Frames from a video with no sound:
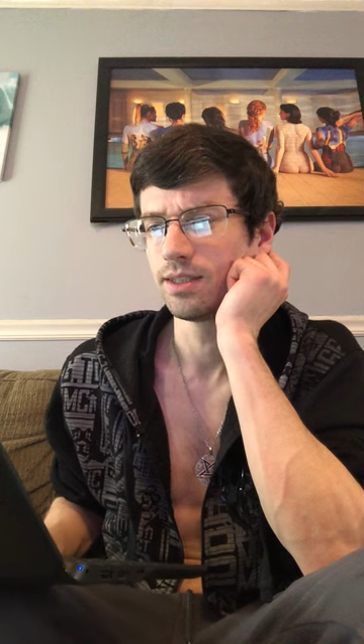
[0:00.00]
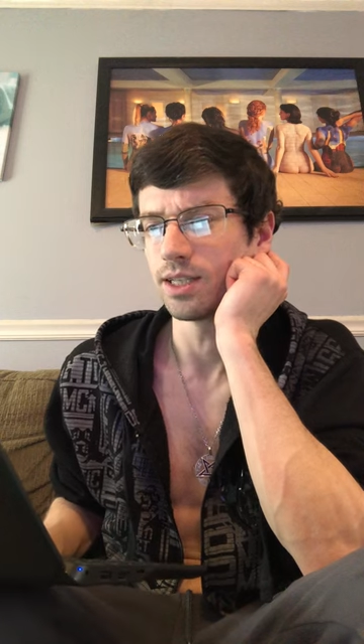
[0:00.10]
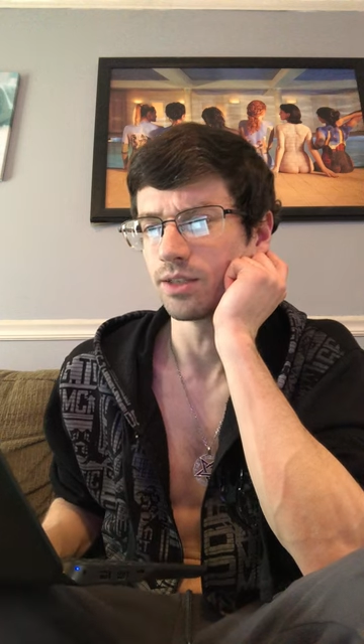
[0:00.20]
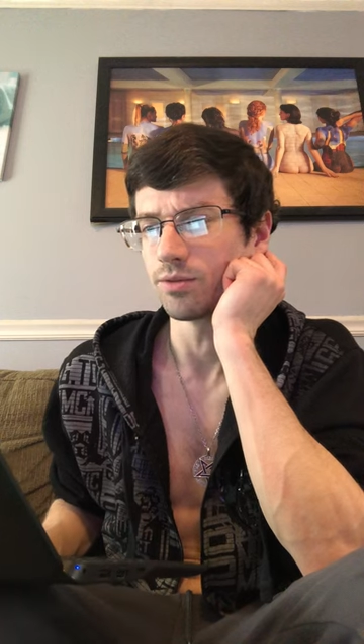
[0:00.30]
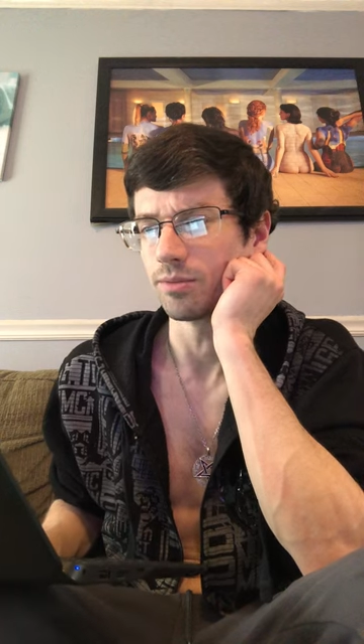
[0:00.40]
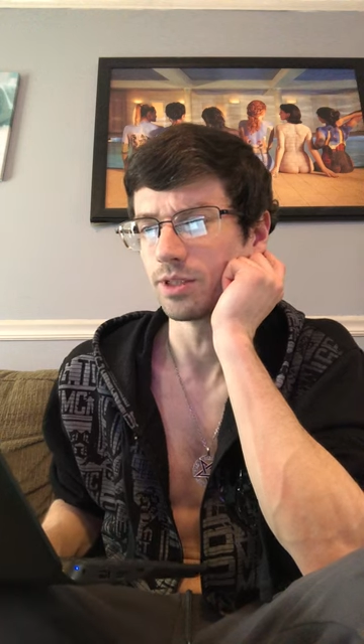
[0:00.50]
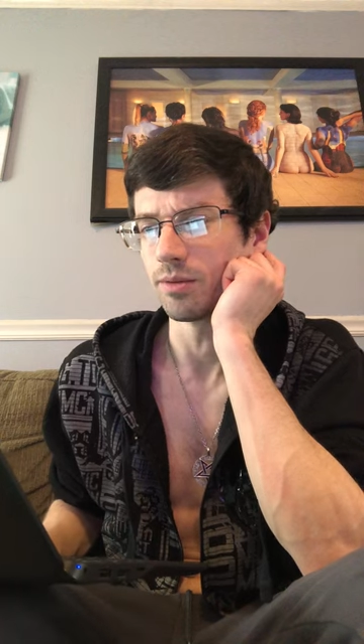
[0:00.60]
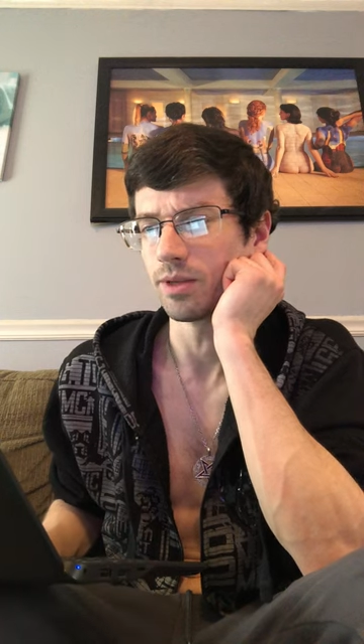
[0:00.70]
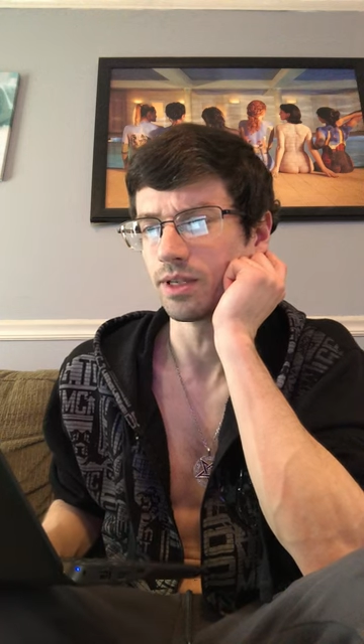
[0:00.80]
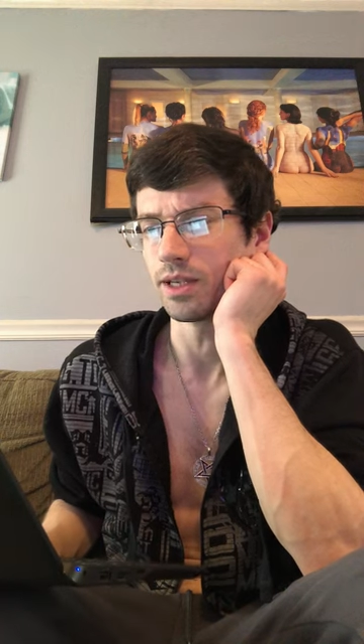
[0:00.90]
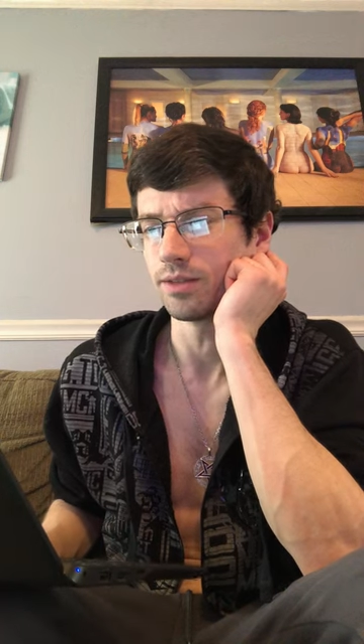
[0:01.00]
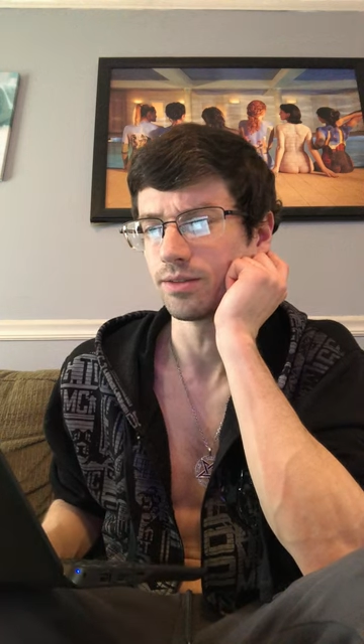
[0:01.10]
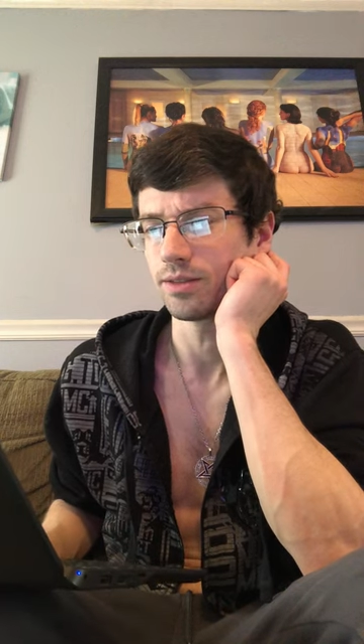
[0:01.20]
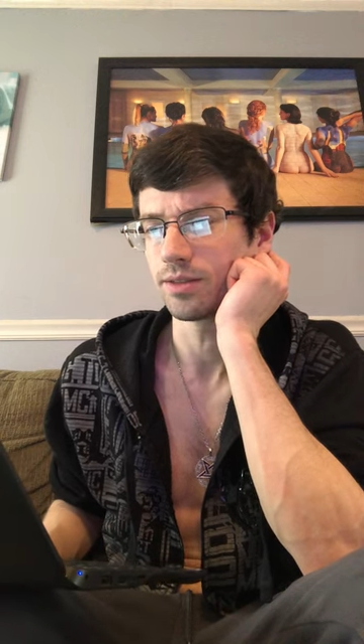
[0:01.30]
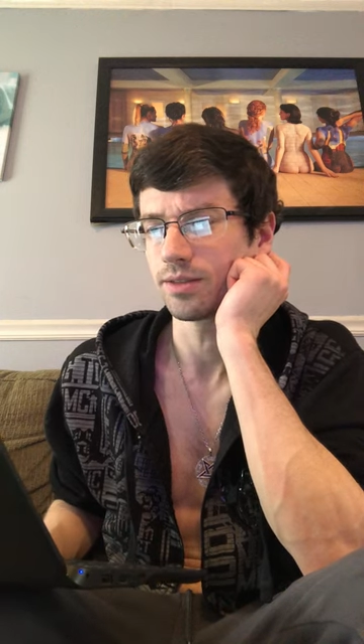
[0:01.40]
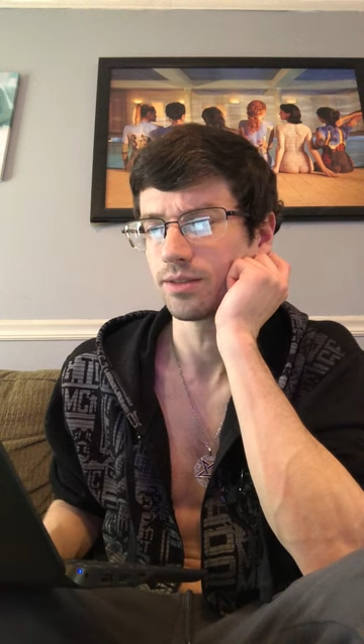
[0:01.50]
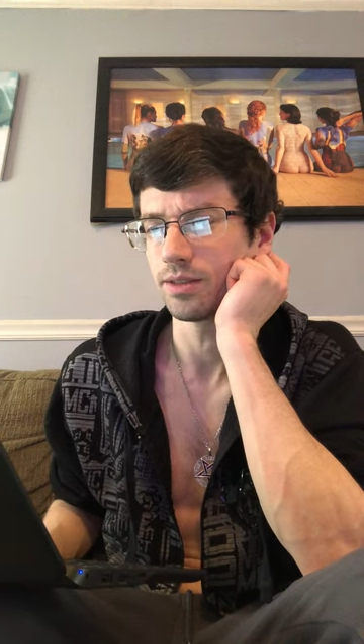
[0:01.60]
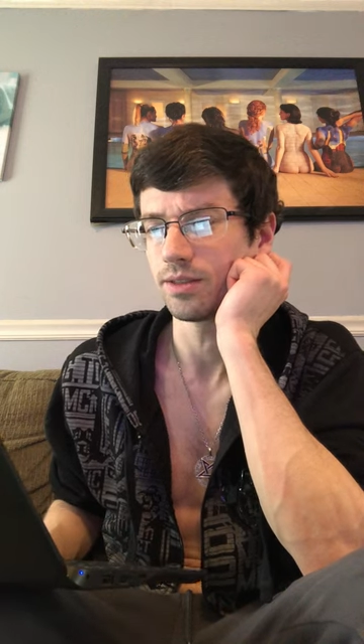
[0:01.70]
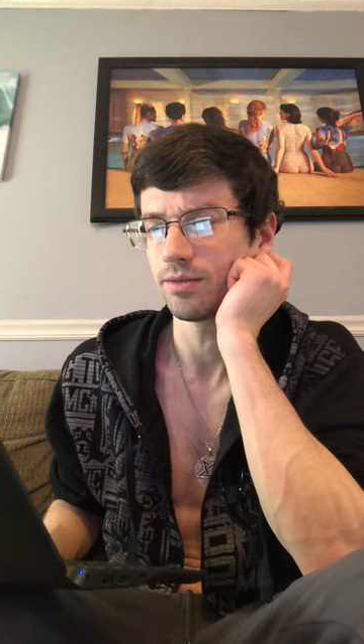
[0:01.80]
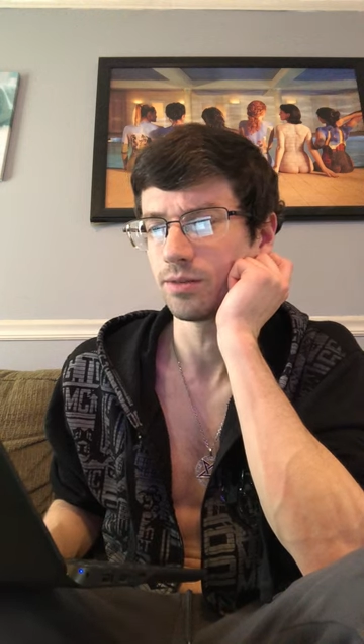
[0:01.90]
That's from something else,
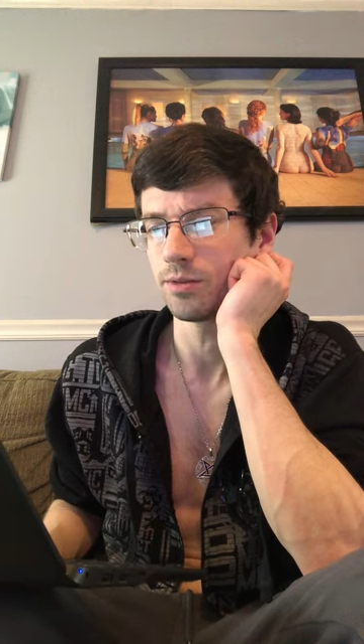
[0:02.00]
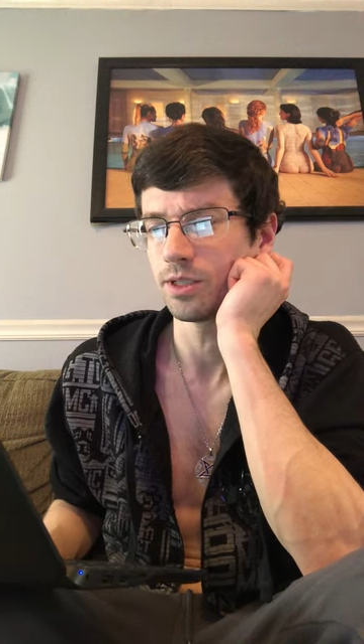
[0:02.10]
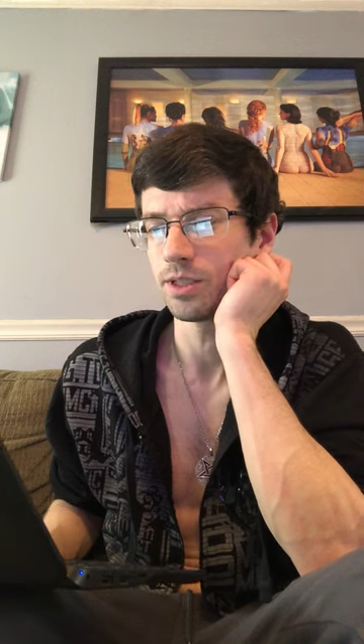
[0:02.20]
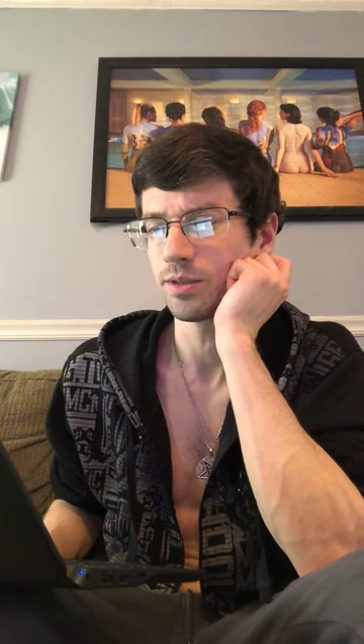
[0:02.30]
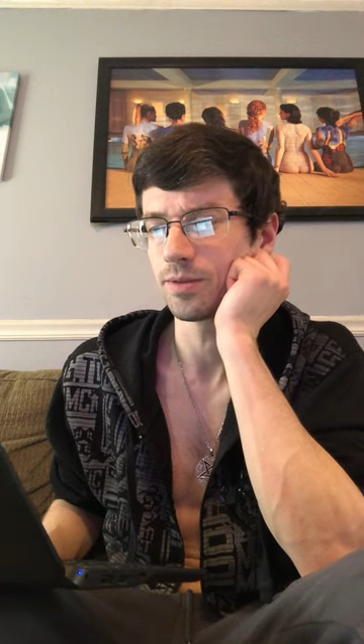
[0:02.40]
a different work.